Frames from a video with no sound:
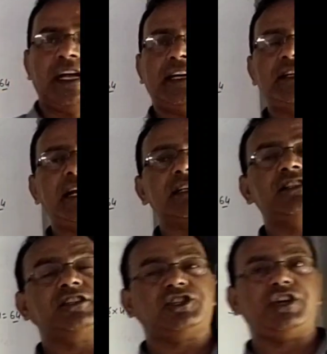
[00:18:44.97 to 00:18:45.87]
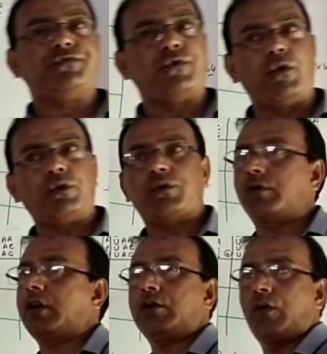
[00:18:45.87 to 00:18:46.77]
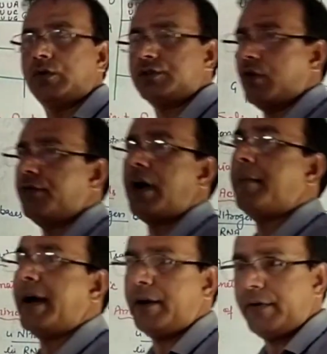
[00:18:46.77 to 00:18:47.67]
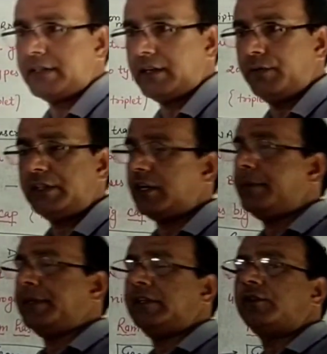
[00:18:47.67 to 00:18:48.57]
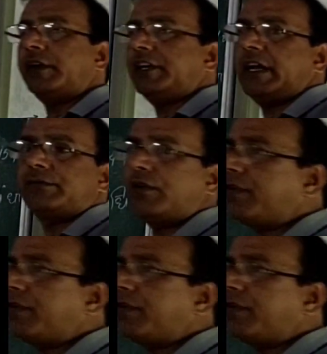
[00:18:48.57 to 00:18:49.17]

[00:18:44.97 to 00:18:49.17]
that there are 64 total codes of amino acid, which represent 20 types of